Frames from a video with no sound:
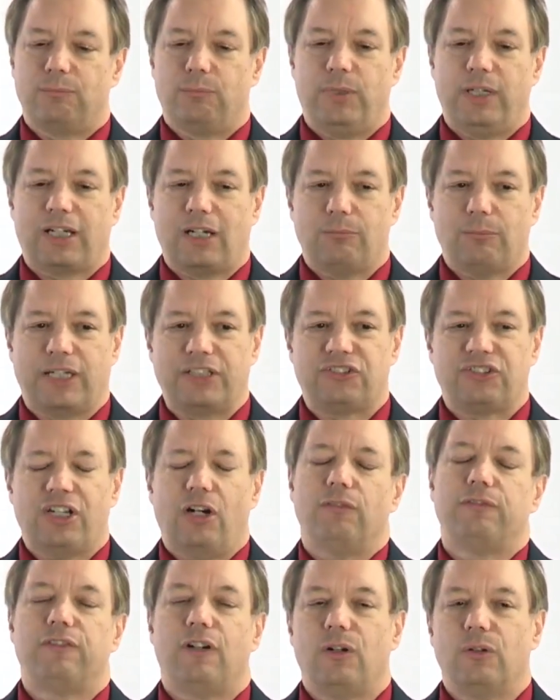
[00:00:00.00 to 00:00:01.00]
pick up my
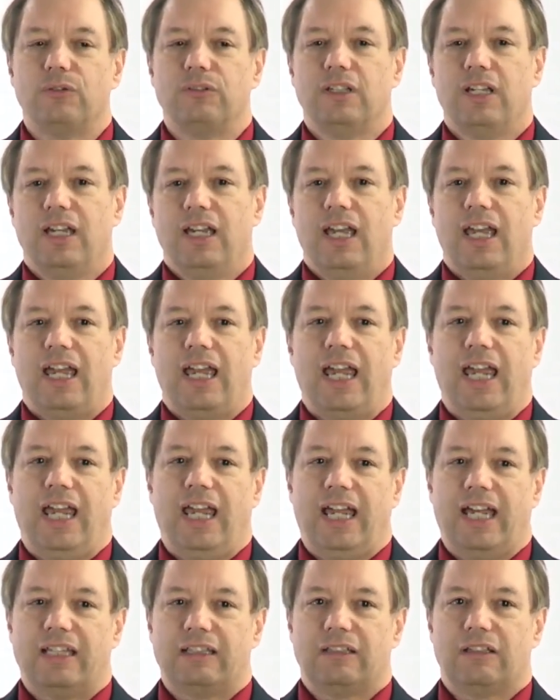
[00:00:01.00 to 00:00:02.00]
cell phone
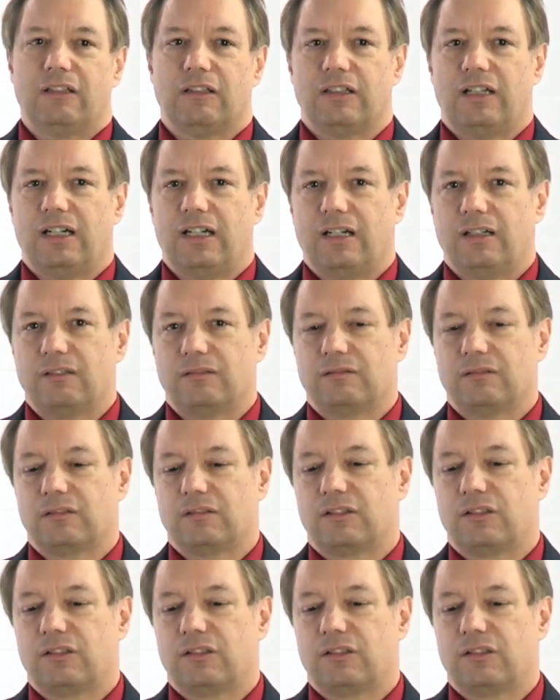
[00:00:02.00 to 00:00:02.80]
and uh,